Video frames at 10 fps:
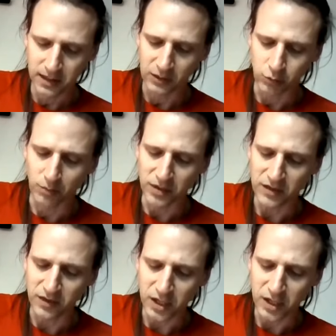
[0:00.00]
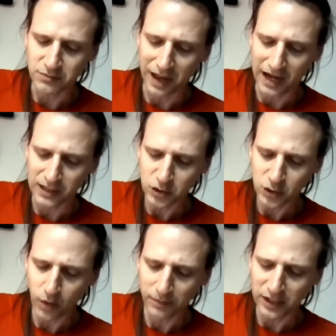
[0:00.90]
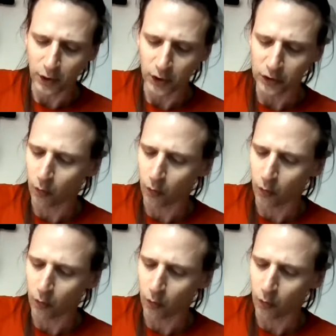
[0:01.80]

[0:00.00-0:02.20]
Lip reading: It will be these bands who will be heard